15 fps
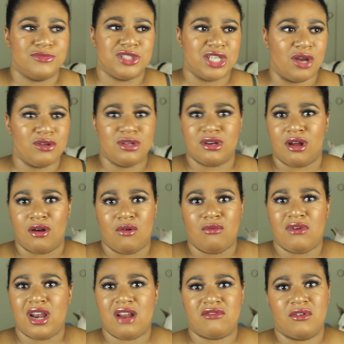So, you know,
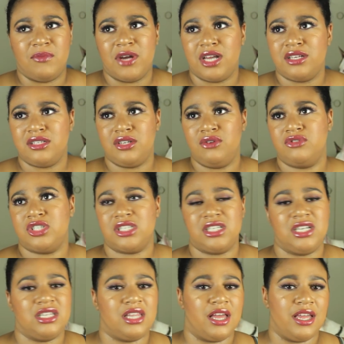whatever. But
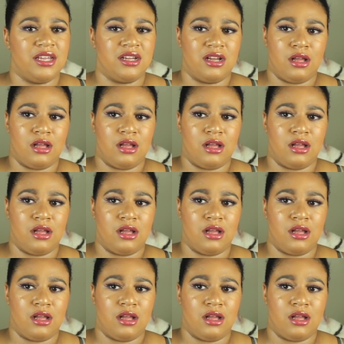usually, like,